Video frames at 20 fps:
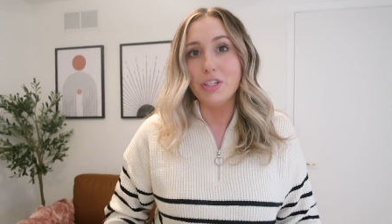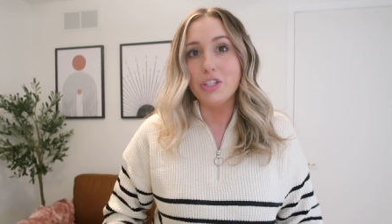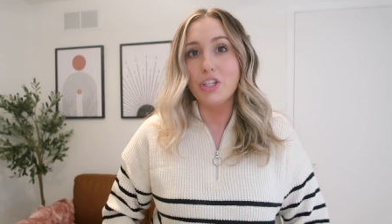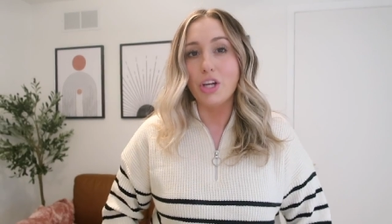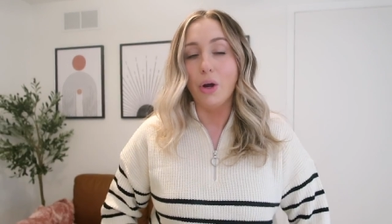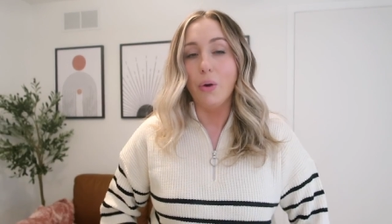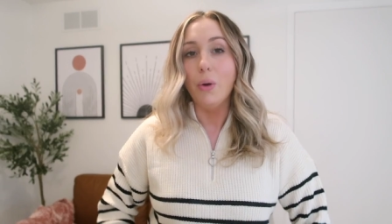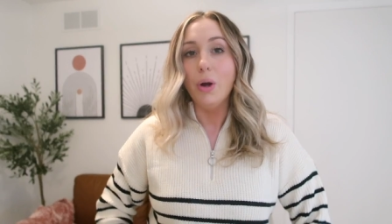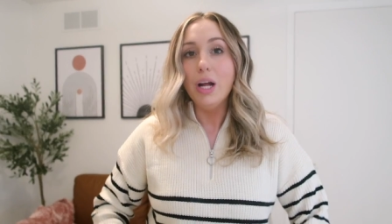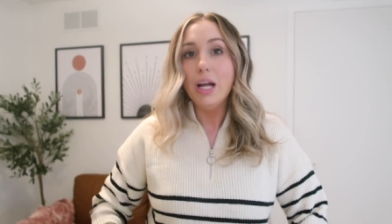
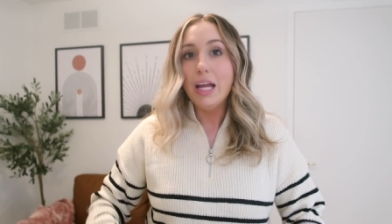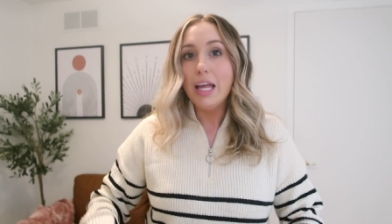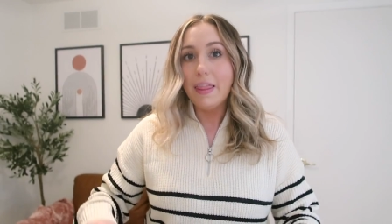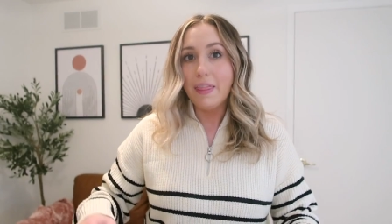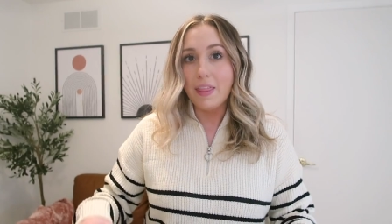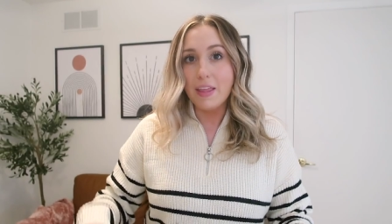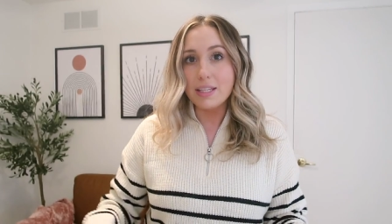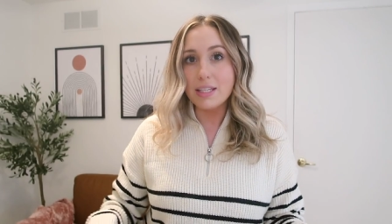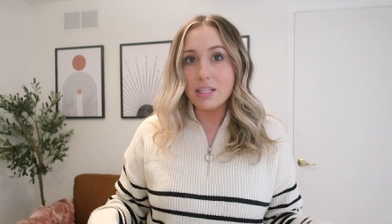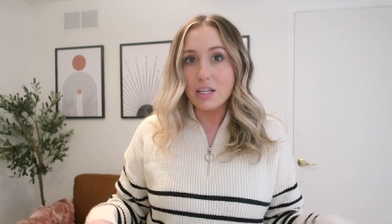So
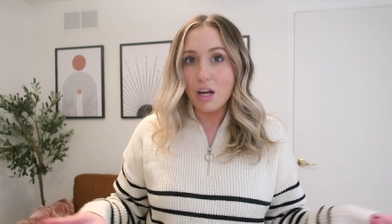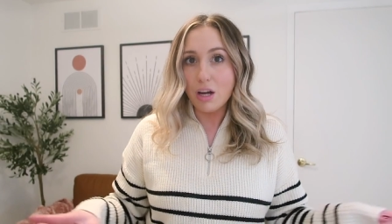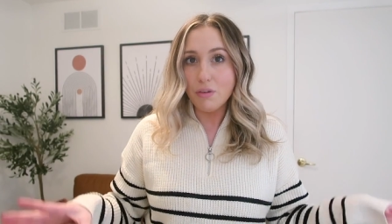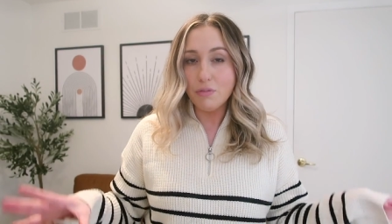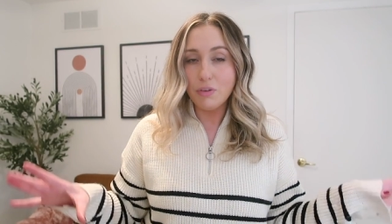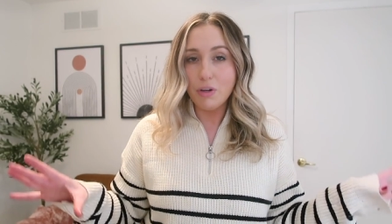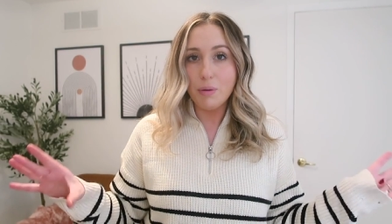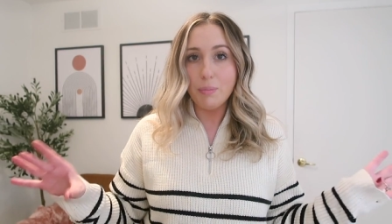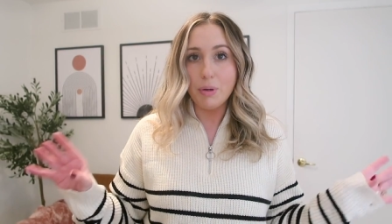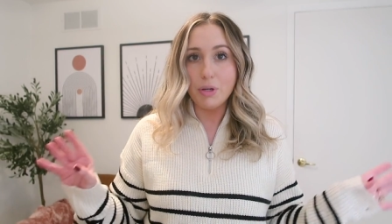this is all
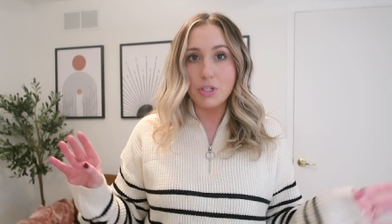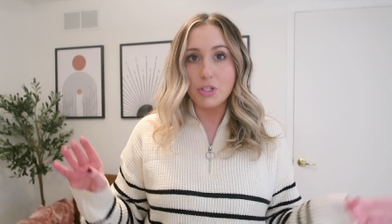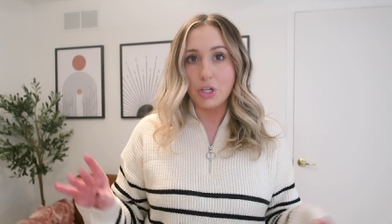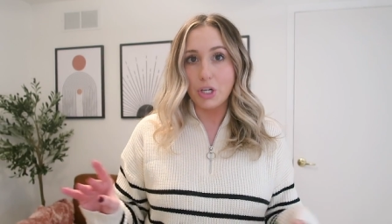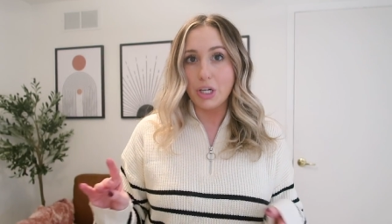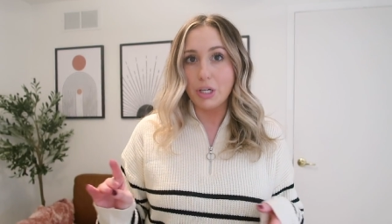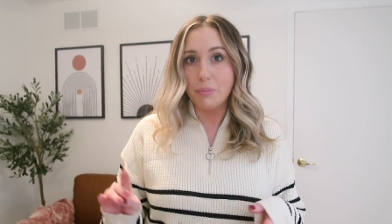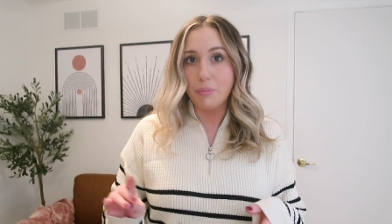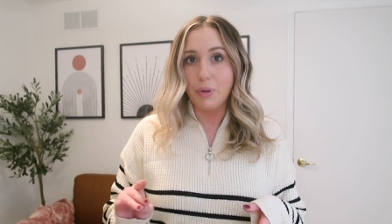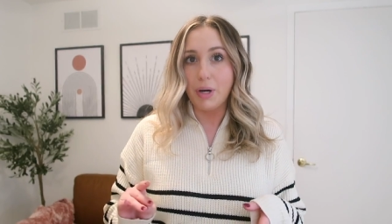from a
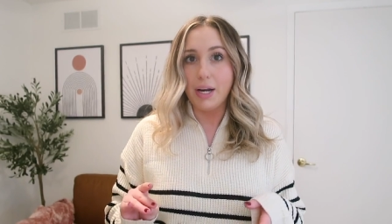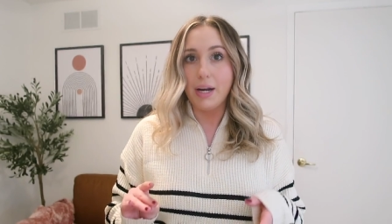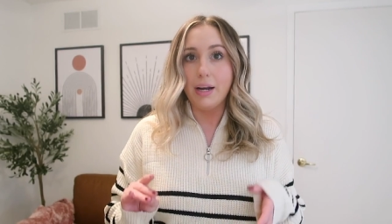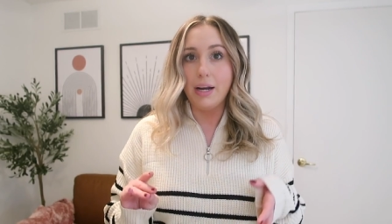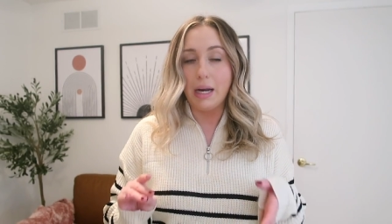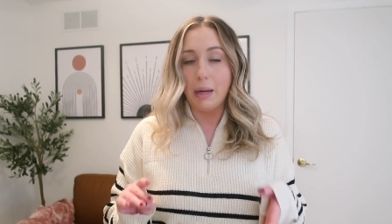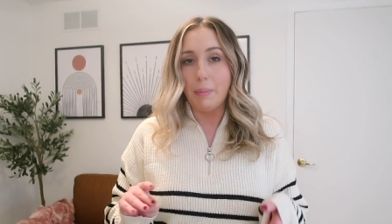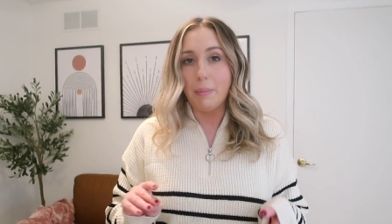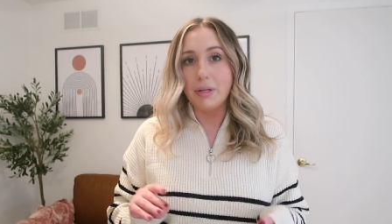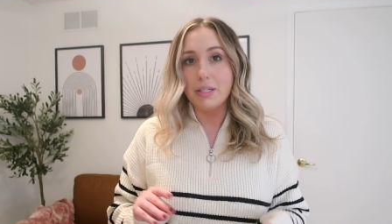certain brand
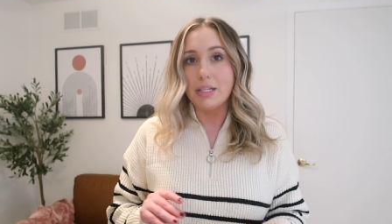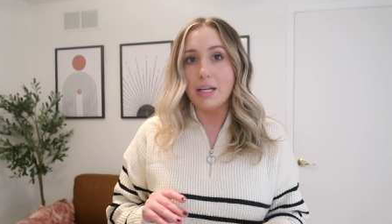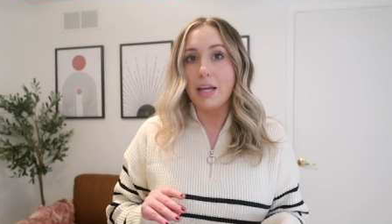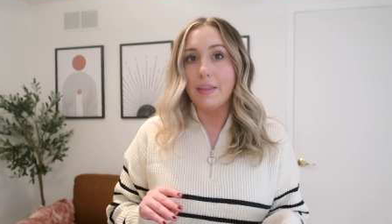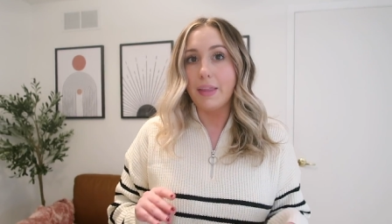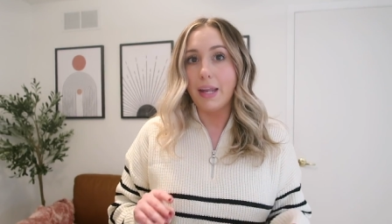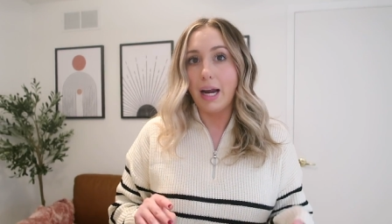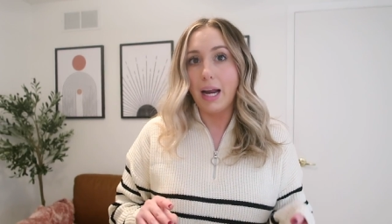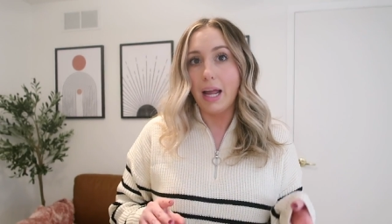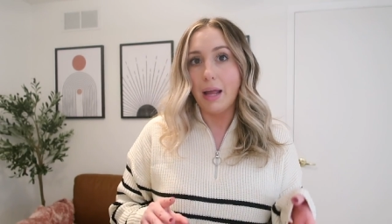on
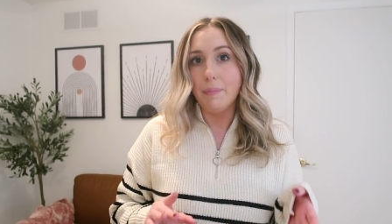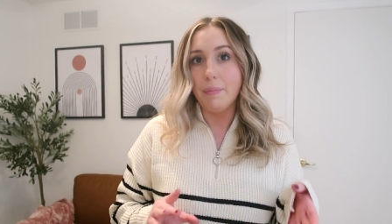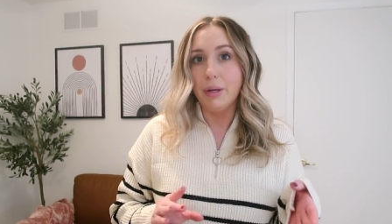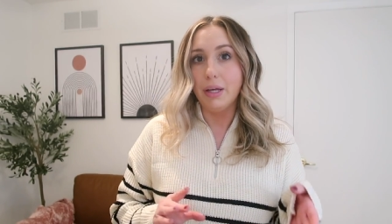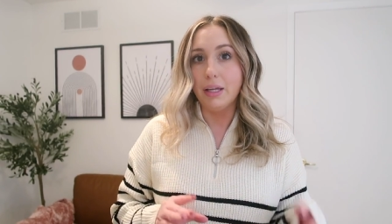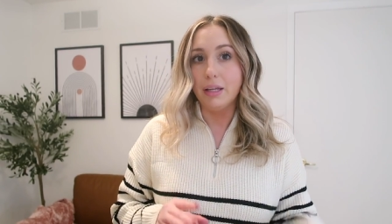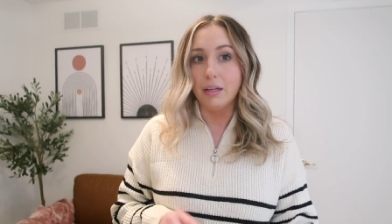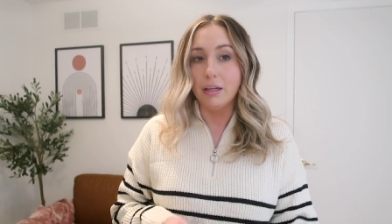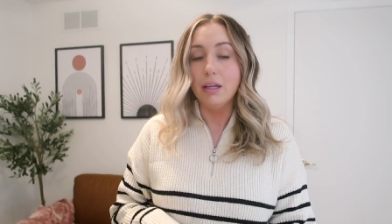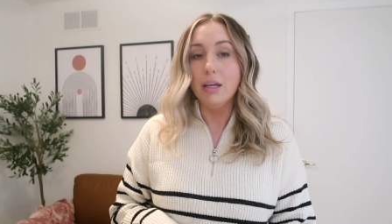Amazon that I have
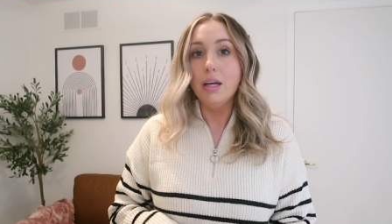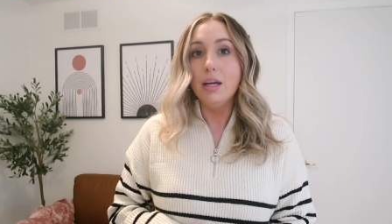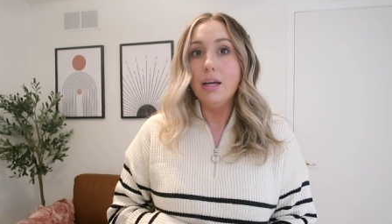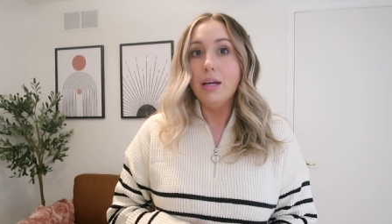been